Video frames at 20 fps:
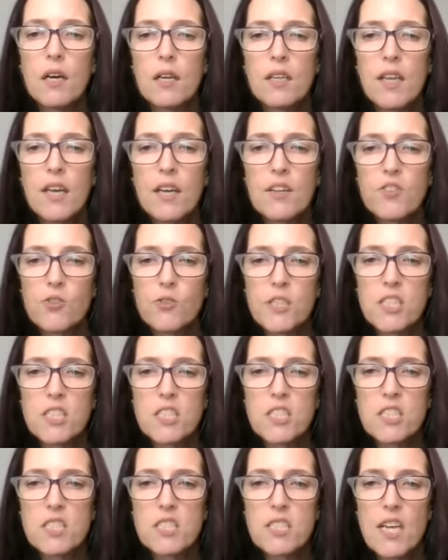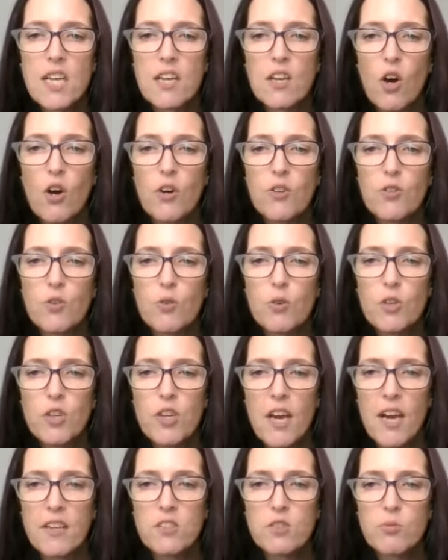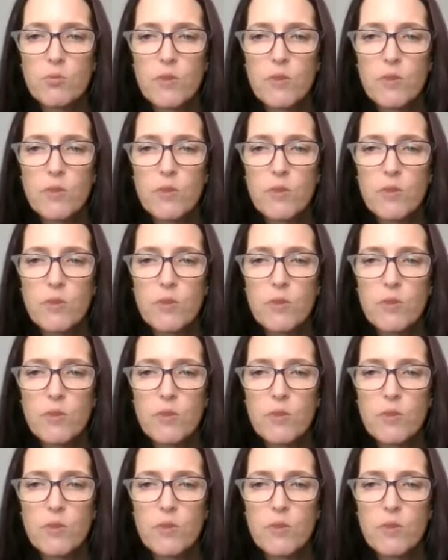Now, Serena just said, I thought you had to